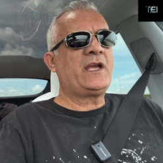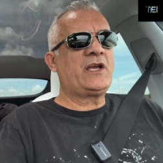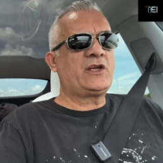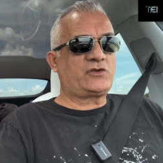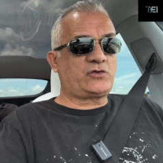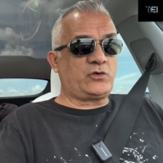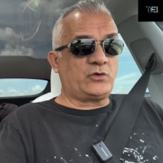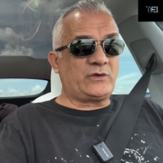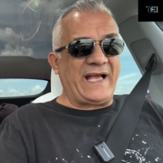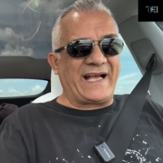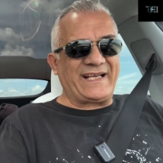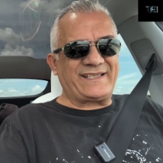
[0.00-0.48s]

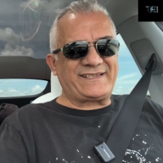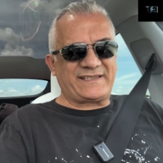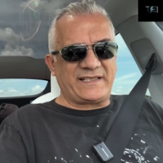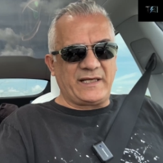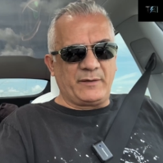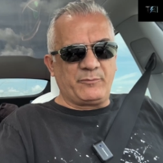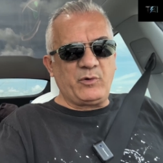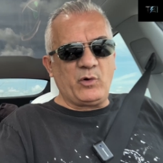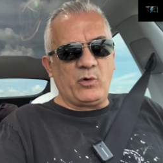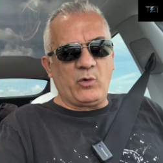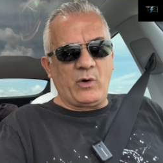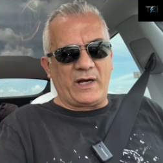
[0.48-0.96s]
So that's
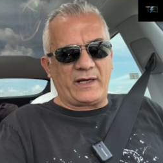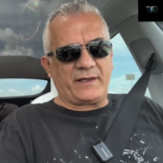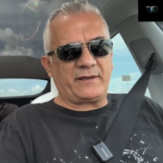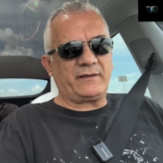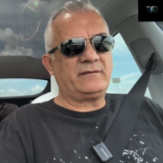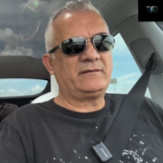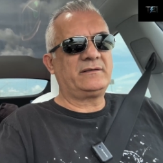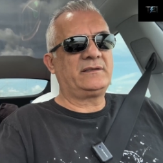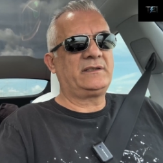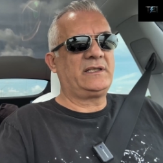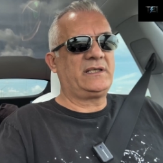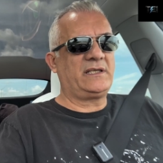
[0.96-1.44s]
number one.
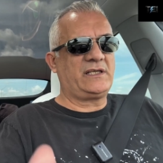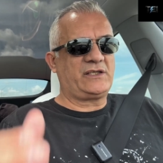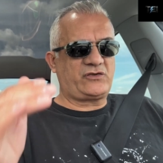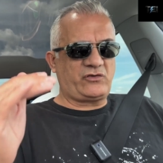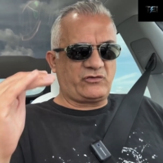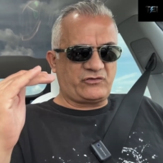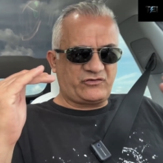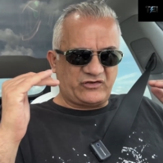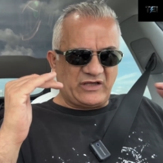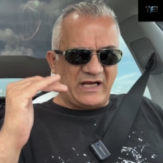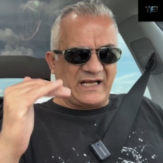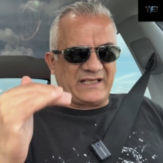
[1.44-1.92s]

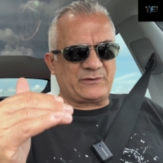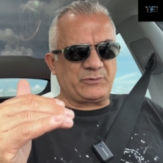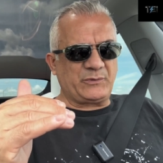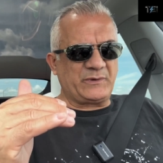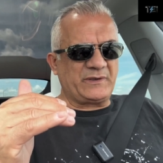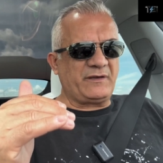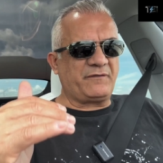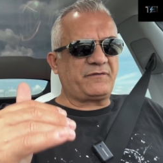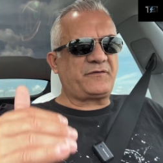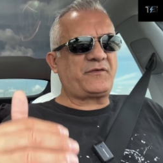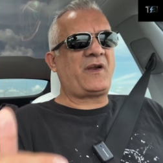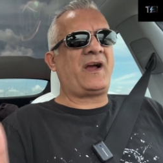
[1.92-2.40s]
So start
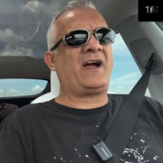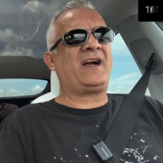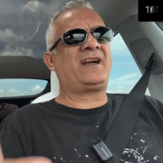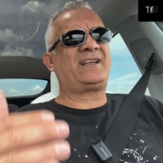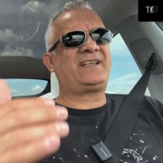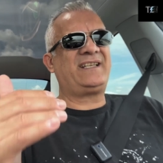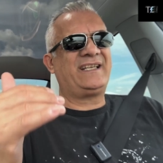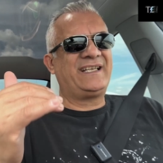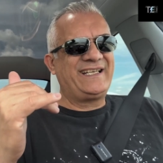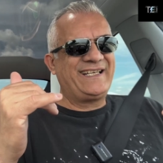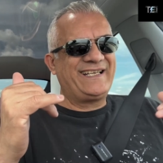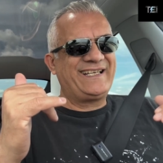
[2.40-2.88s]
with the
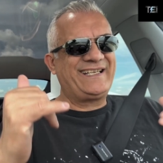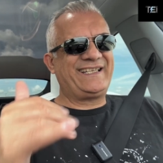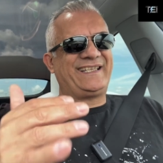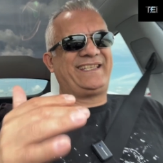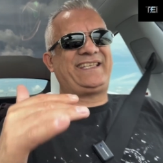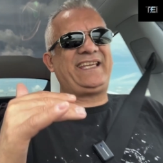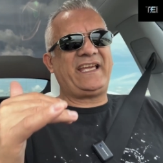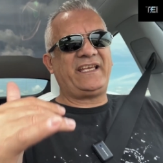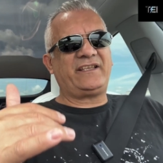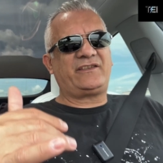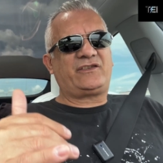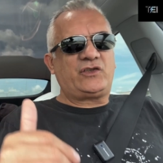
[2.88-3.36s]
frunk,
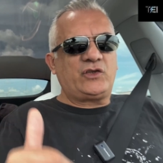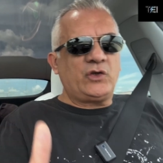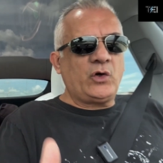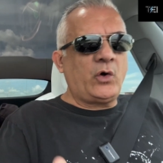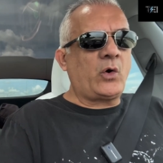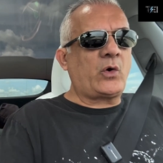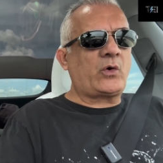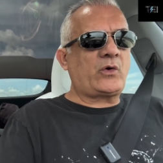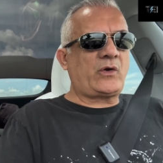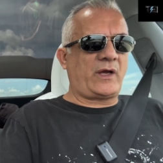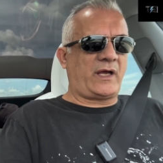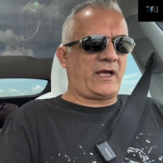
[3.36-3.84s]
get
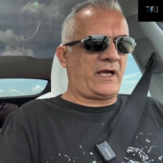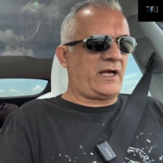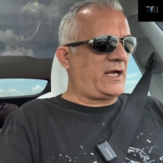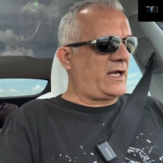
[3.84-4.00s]
your